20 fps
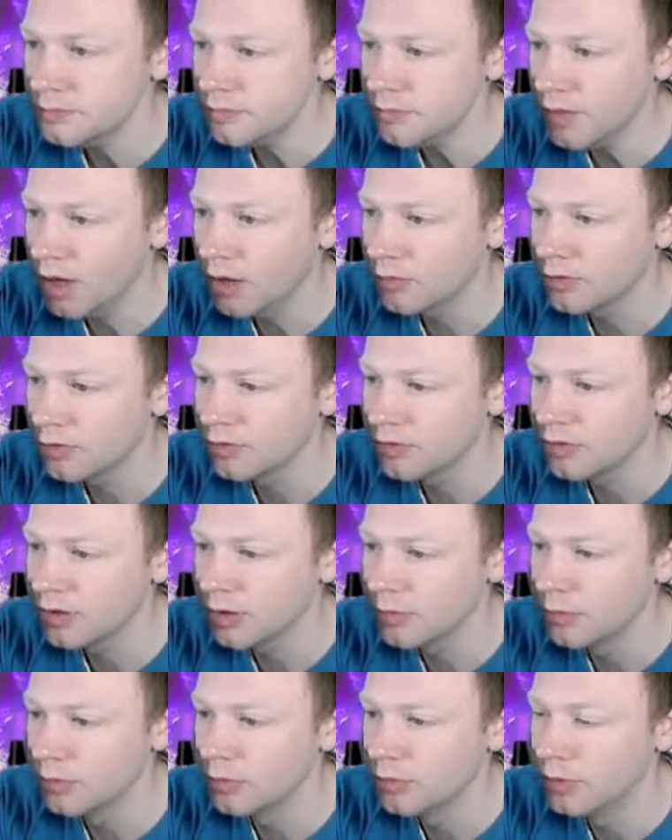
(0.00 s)
As you can see,
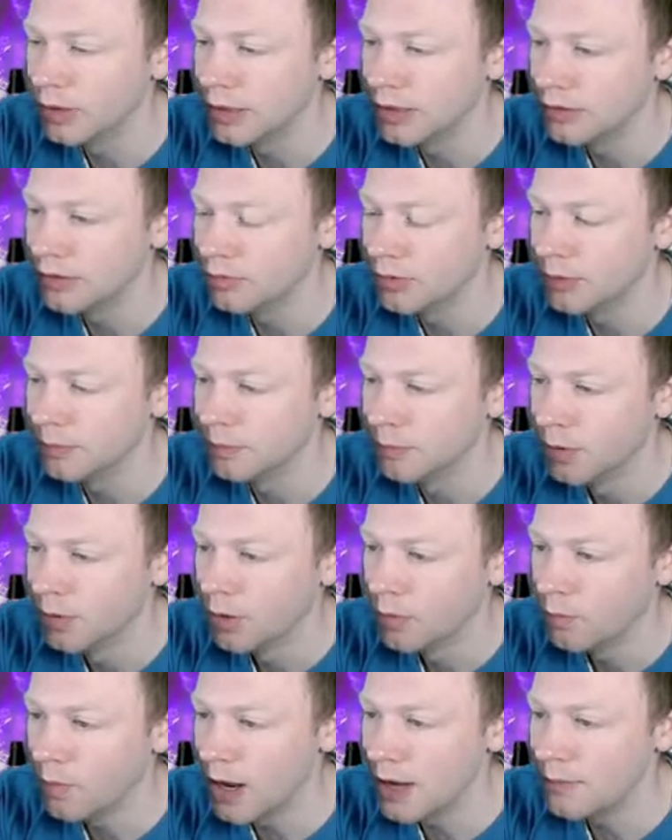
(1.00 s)
we're already doing
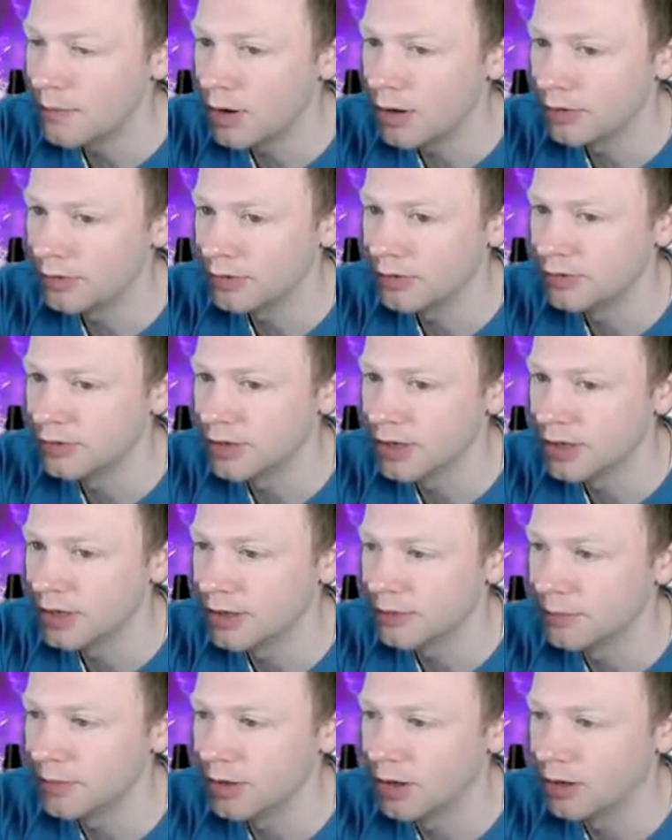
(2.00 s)
way worse this year
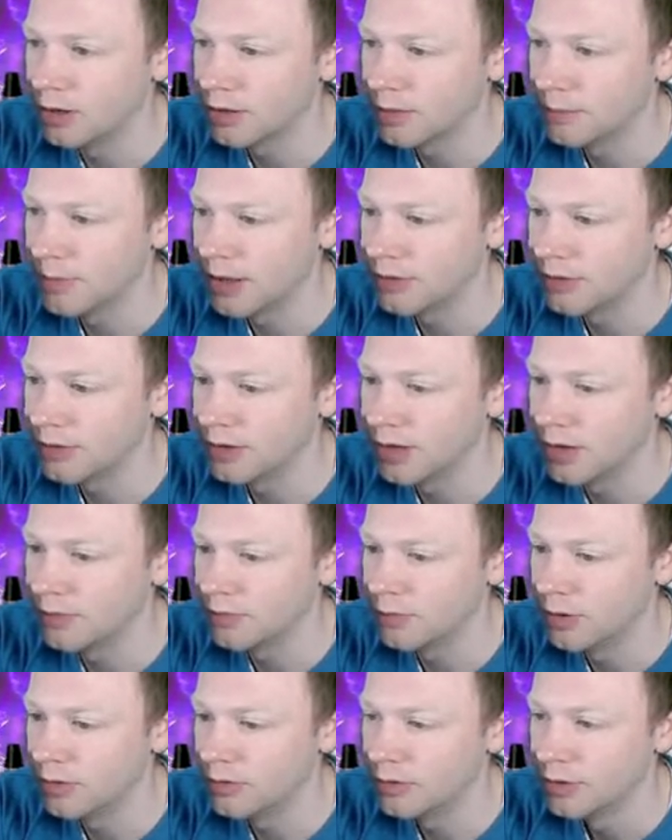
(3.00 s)
than we are compared to the other
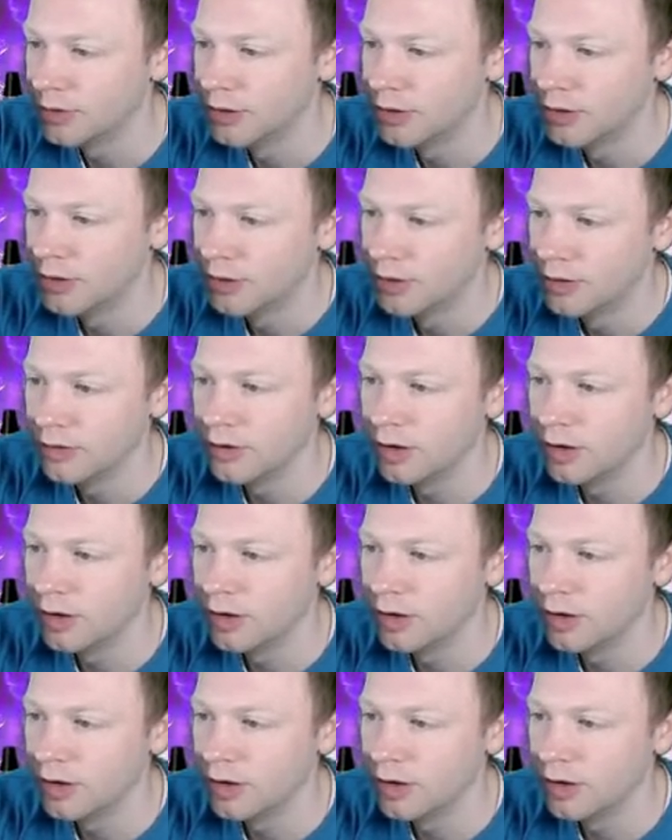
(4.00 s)
ones. So